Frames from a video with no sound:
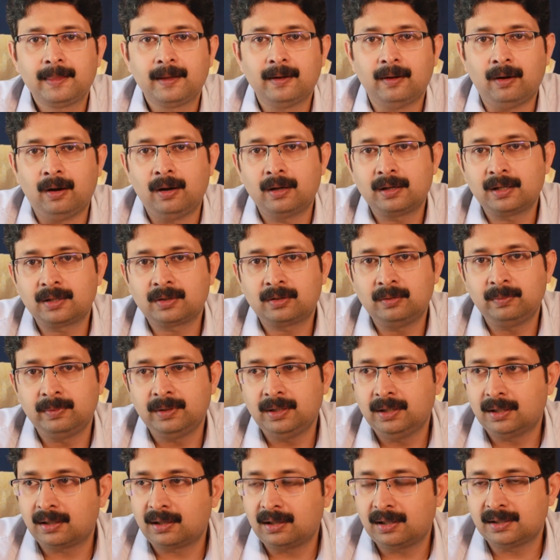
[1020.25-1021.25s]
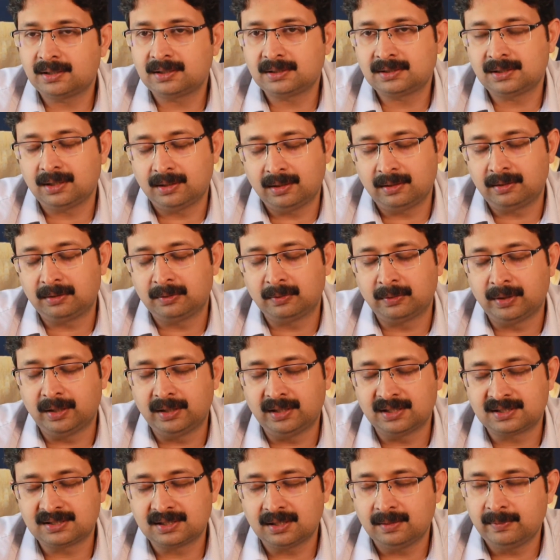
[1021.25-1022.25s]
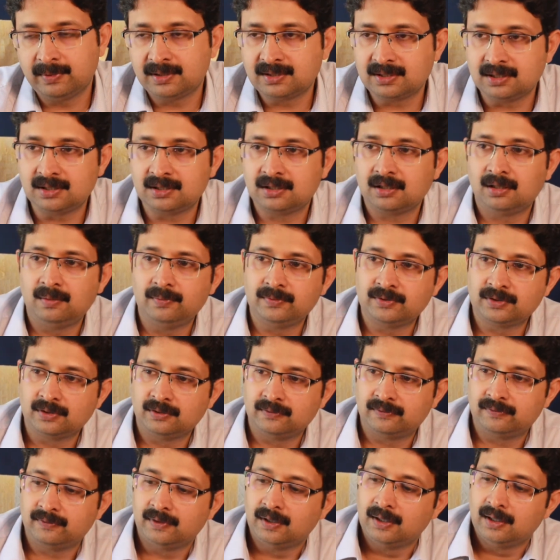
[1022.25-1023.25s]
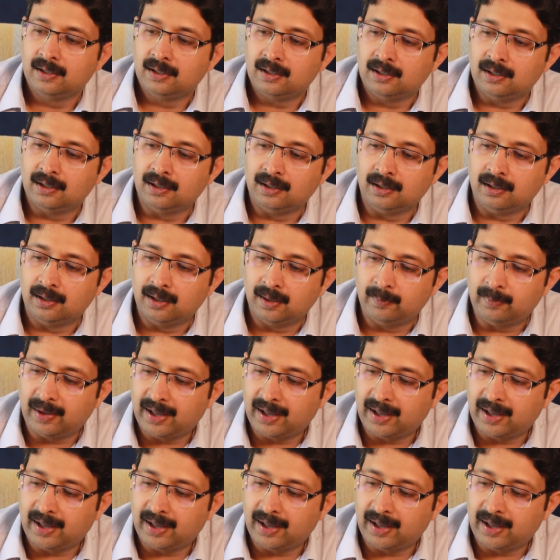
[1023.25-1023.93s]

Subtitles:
or it could be a disturbance in terms of a